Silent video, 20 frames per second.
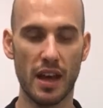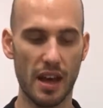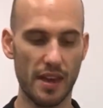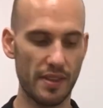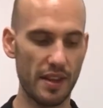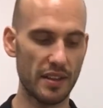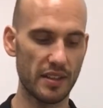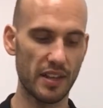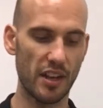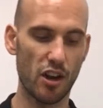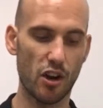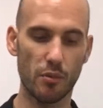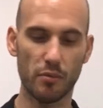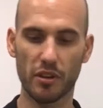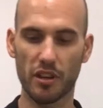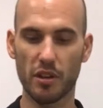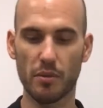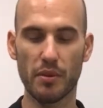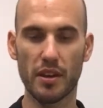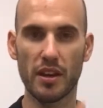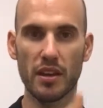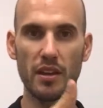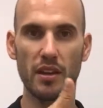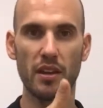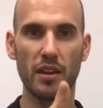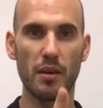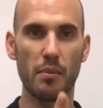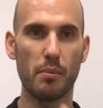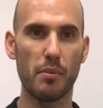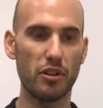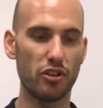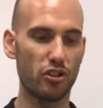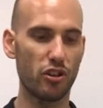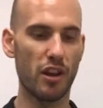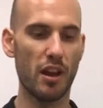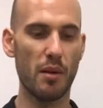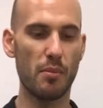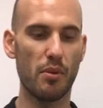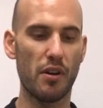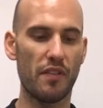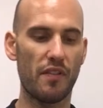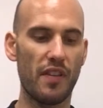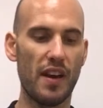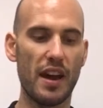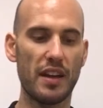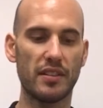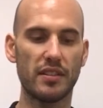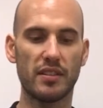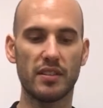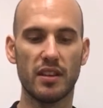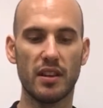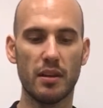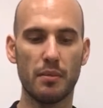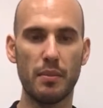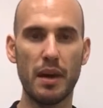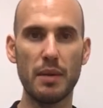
and that's how I'm going to be measuring out my fats.